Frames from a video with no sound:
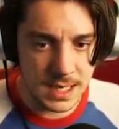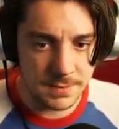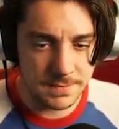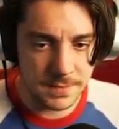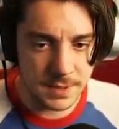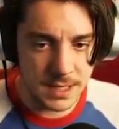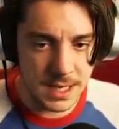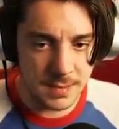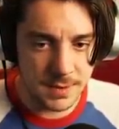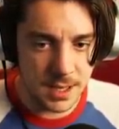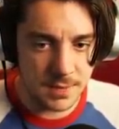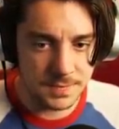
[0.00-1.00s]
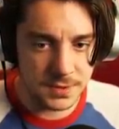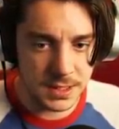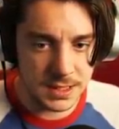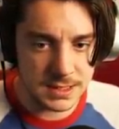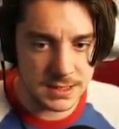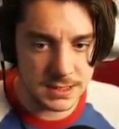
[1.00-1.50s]
him. Get him off,
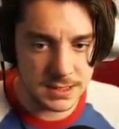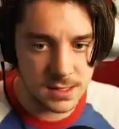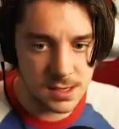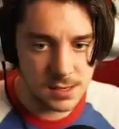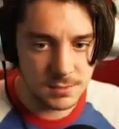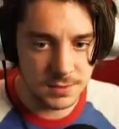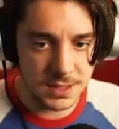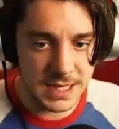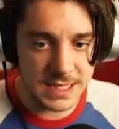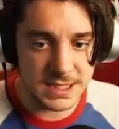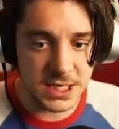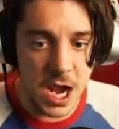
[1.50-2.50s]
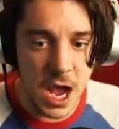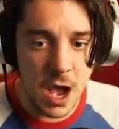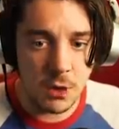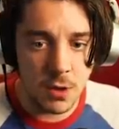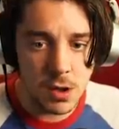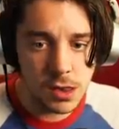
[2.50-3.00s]
please. Please,
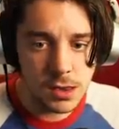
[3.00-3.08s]
no!